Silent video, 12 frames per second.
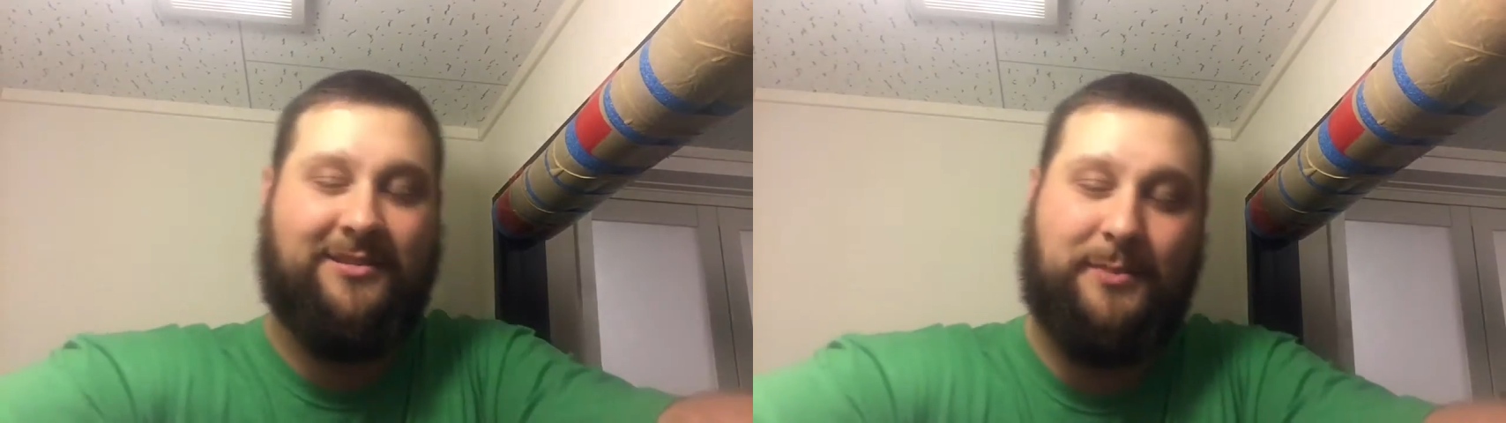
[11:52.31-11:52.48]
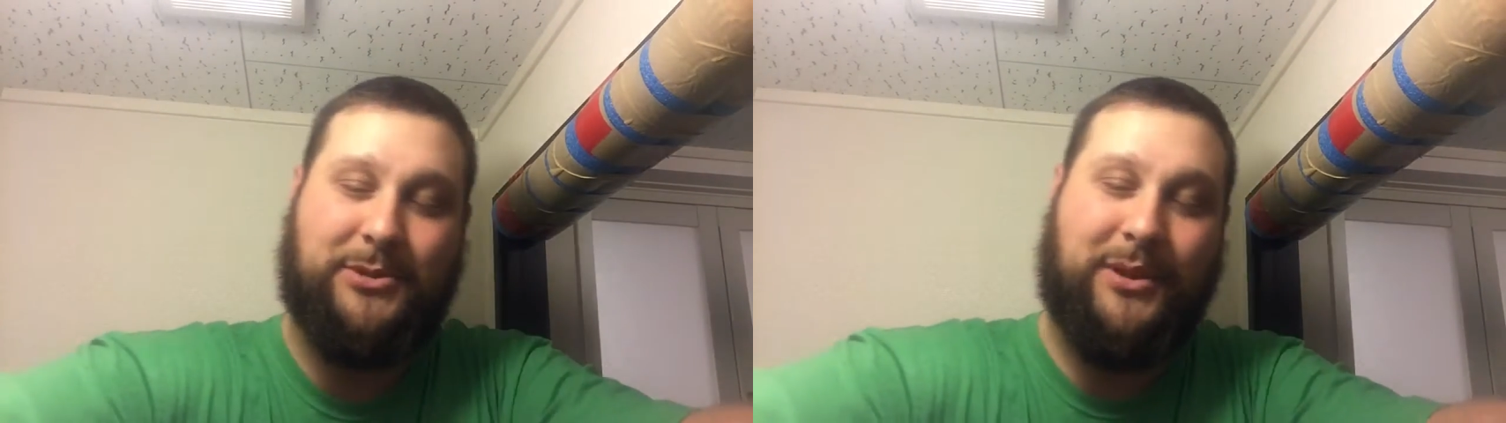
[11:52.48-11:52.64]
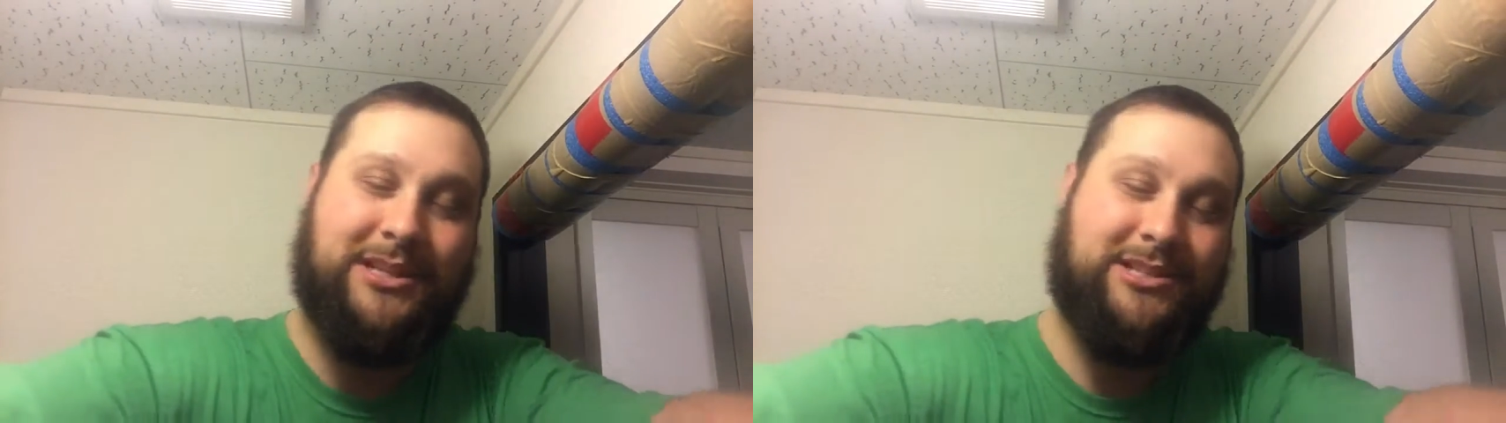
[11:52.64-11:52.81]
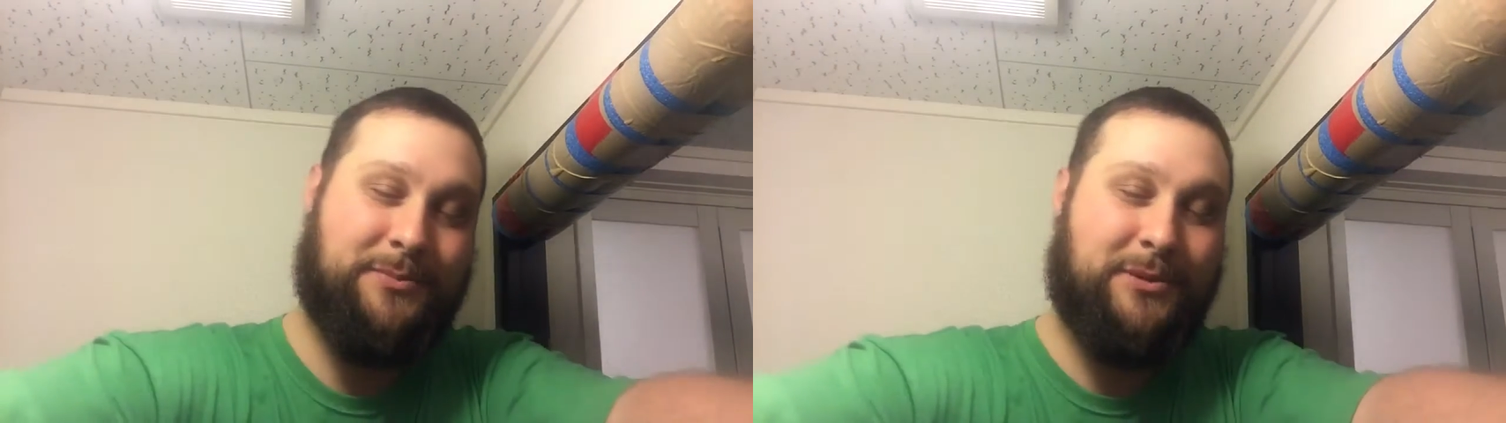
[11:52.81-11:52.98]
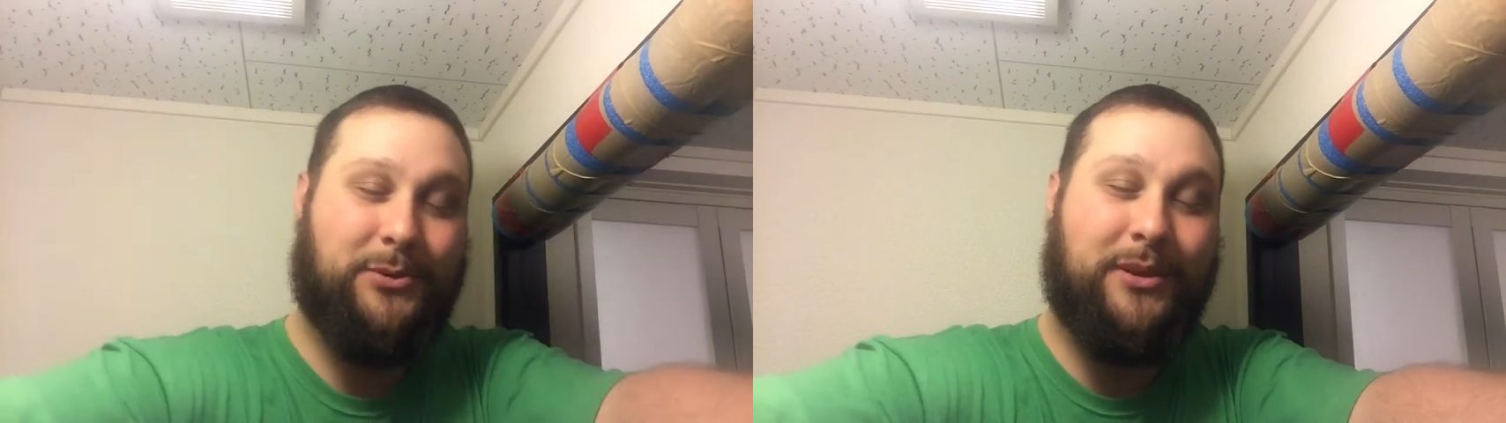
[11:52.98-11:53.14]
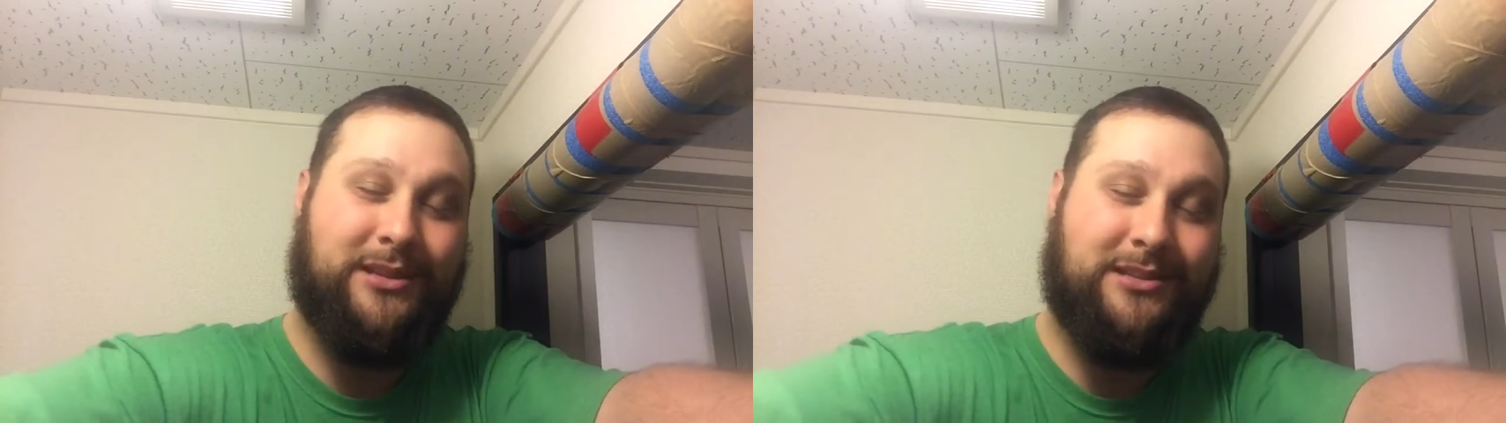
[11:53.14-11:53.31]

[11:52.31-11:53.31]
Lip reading: between